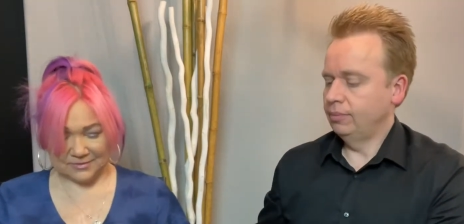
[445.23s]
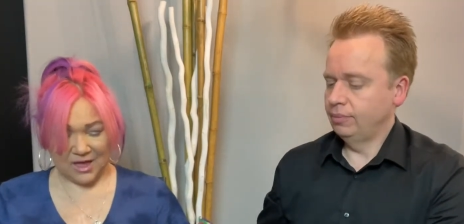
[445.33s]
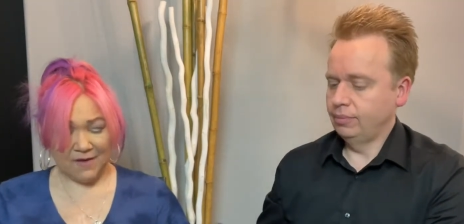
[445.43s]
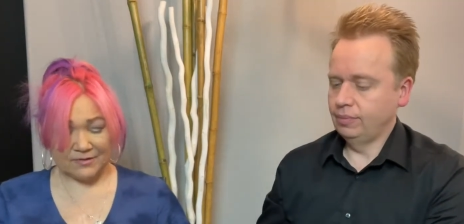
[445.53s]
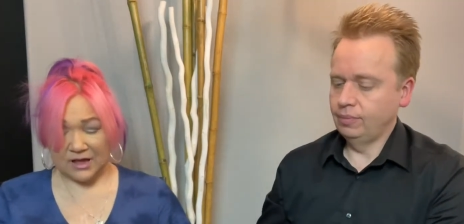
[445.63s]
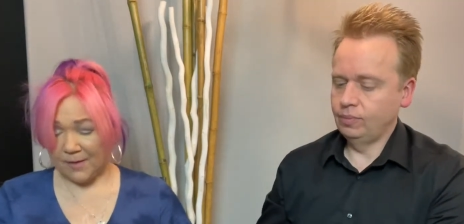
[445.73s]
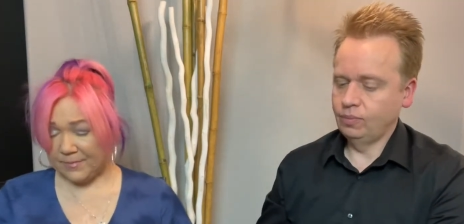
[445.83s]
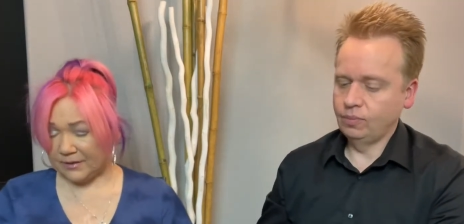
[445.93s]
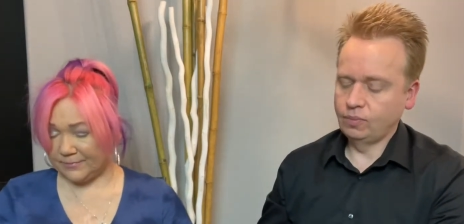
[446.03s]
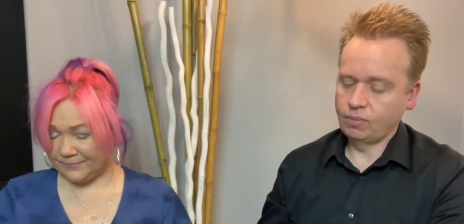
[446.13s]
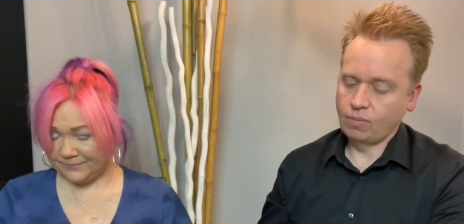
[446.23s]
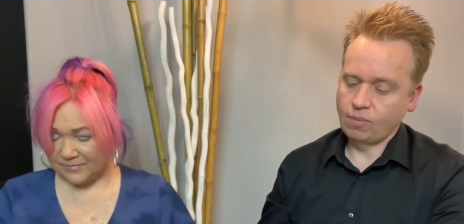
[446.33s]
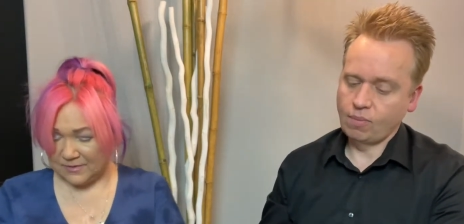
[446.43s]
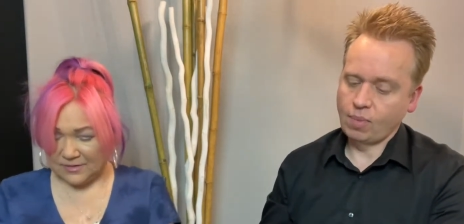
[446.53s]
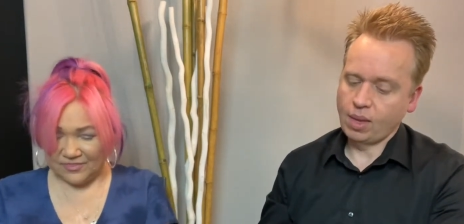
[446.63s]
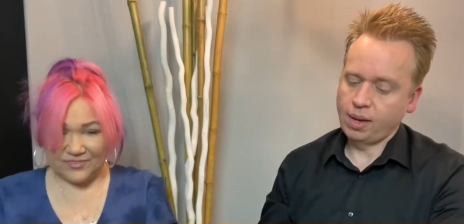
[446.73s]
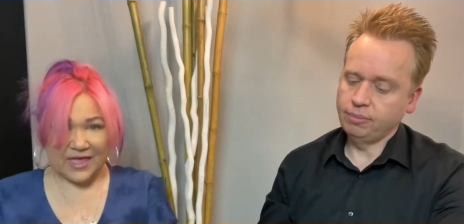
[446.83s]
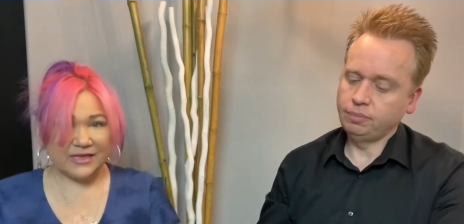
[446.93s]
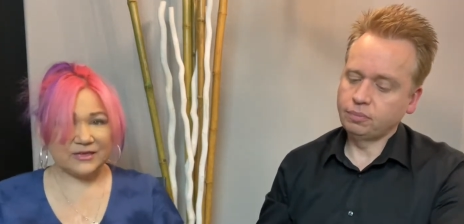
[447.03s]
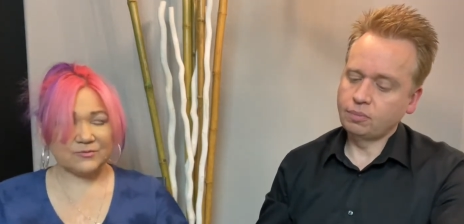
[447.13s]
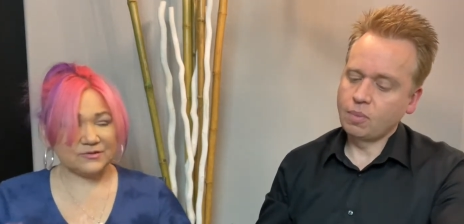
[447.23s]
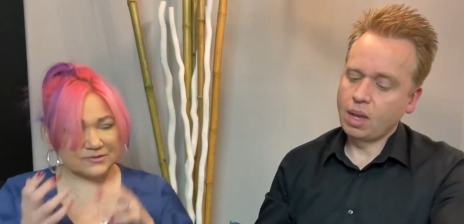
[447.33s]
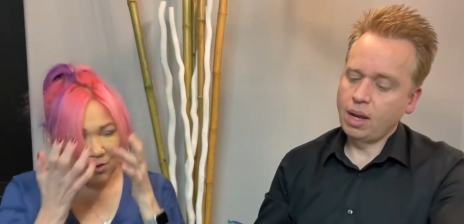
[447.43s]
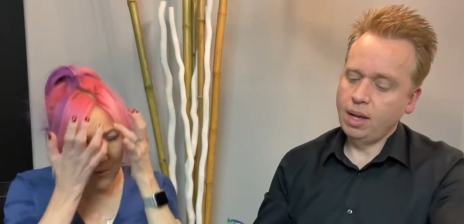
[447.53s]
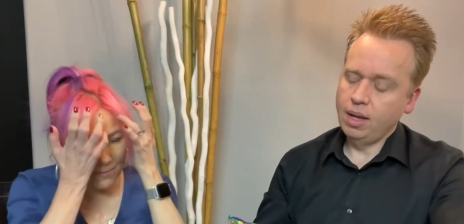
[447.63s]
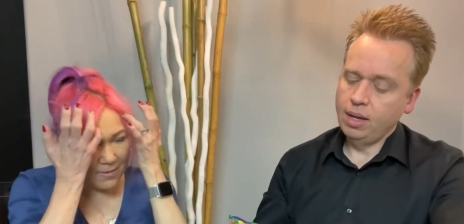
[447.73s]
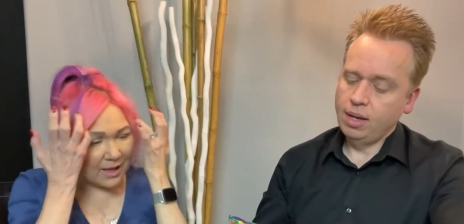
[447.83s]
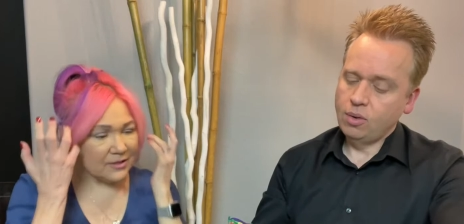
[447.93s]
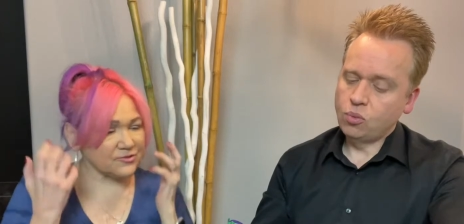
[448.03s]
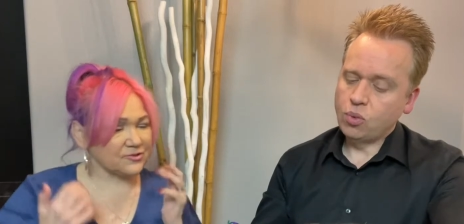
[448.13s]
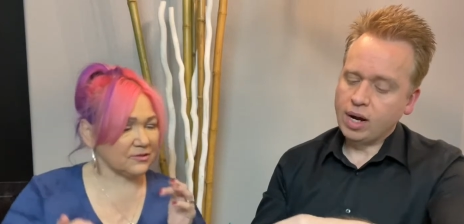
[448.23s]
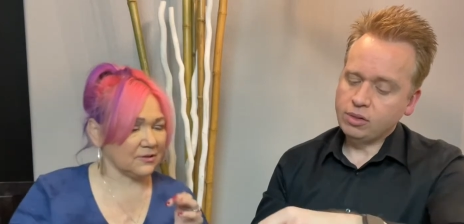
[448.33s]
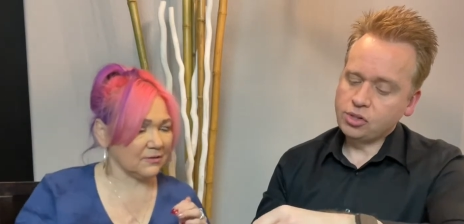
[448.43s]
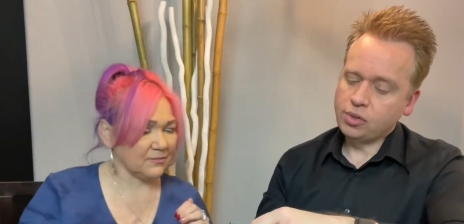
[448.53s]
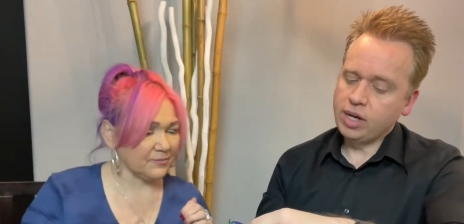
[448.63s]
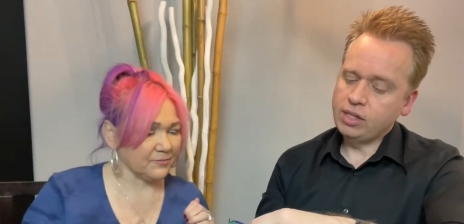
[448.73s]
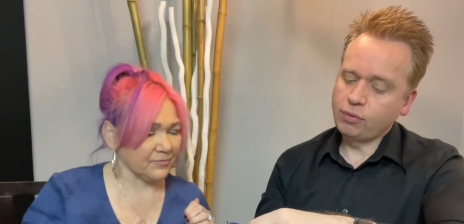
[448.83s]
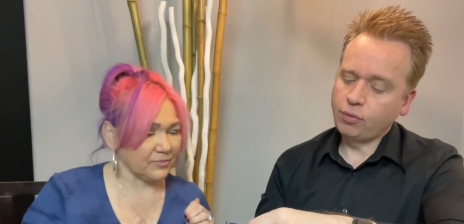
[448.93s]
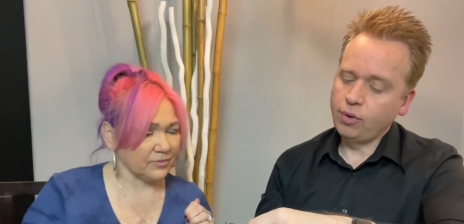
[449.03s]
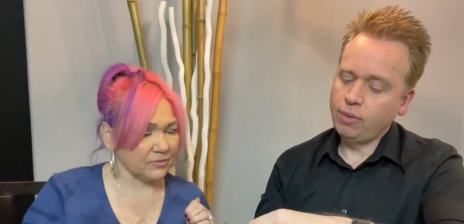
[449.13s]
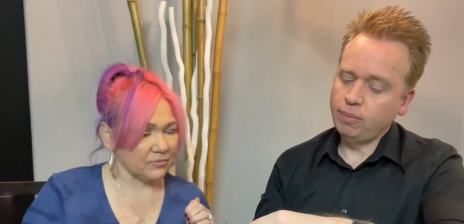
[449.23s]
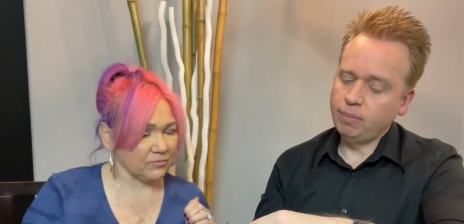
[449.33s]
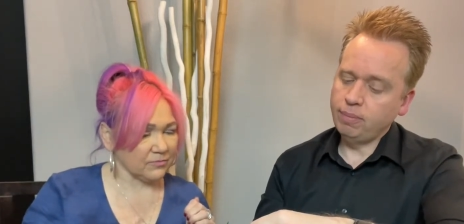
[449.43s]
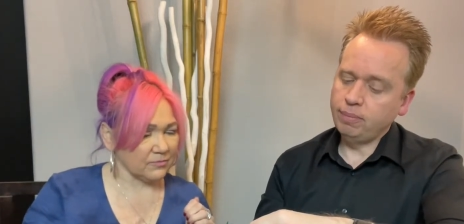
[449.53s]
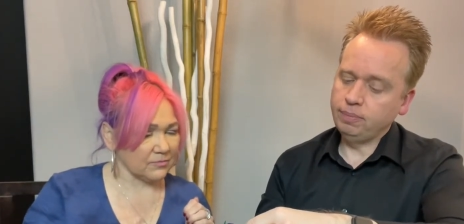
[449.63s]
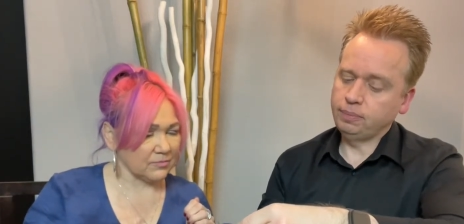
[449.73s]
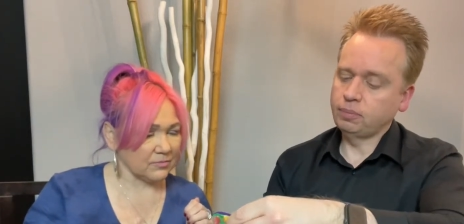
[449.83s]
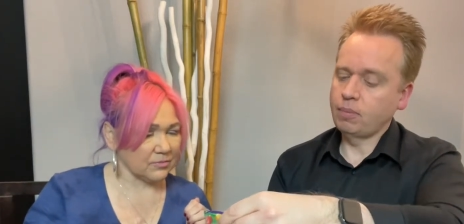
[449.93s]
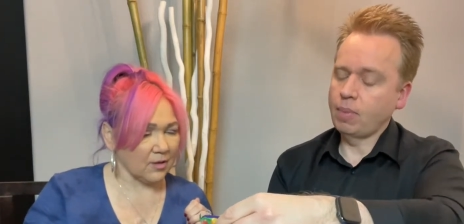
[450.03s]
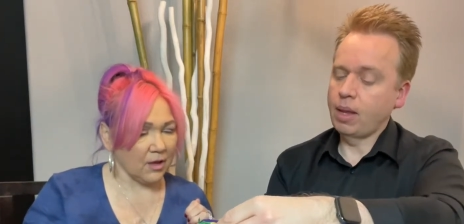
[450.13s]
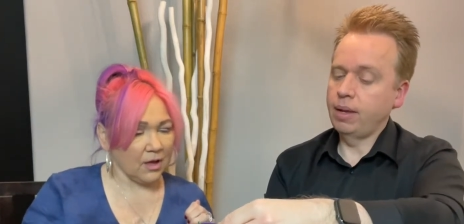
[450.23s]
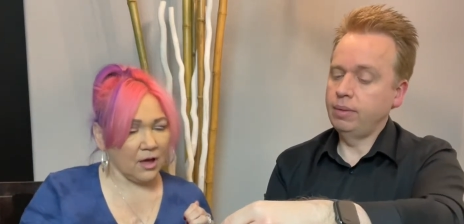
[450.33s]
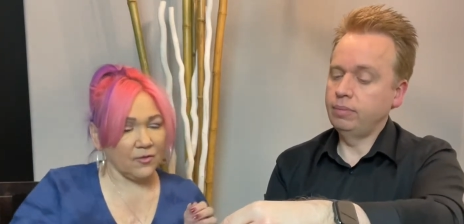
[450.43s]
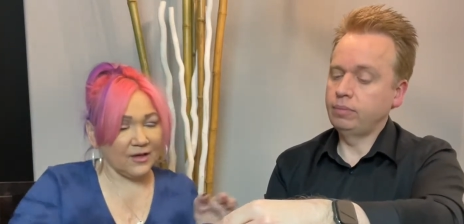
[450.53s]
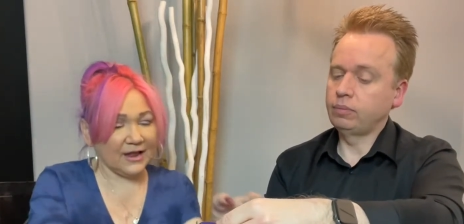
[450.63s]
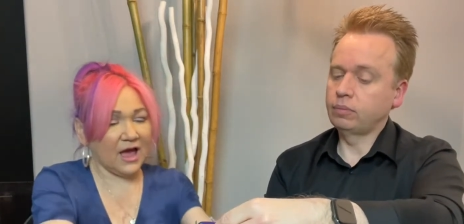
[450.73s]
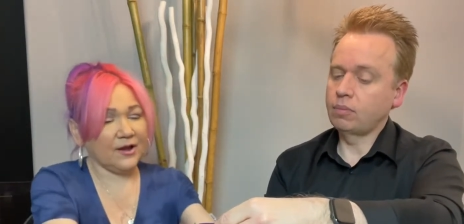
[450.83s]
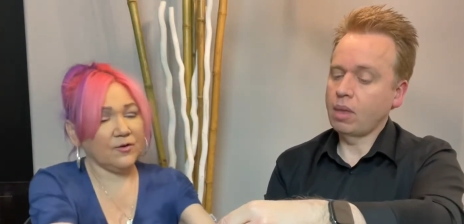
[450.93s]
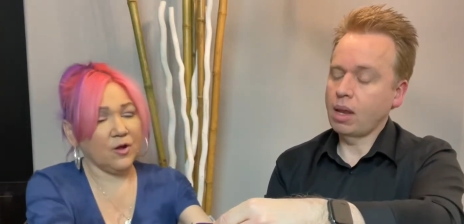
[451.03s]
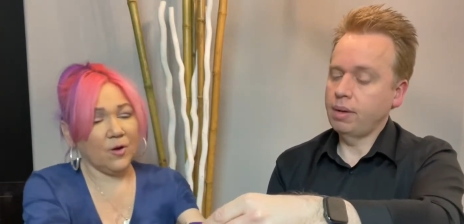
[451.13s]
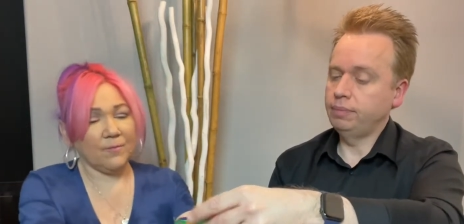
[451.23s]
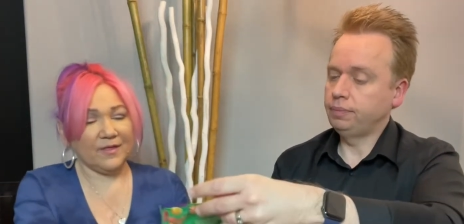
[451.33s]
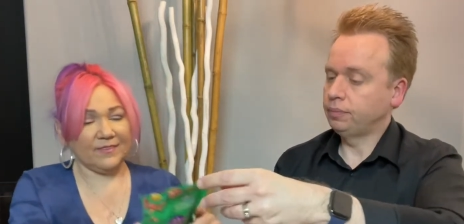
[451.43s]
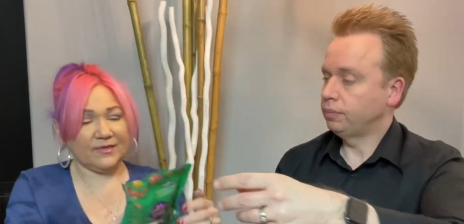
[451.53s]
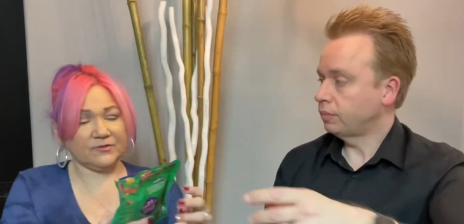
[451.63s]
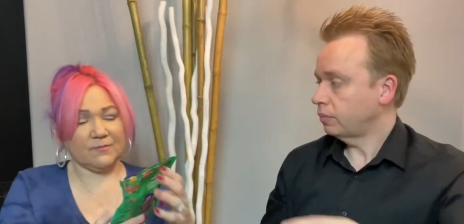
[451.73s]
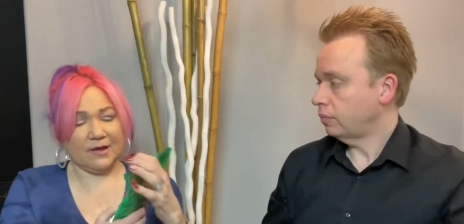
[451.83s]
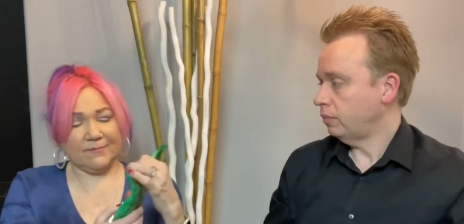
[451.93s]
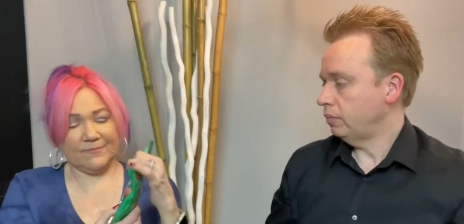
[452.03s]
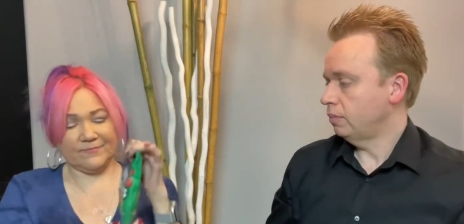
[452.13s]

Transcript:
Speaker 1: Have a cuppa. Thank you so much. Round
Speaker 2: trees fruit?
Speaker 1: Oh, look, I don't know, but these are mine.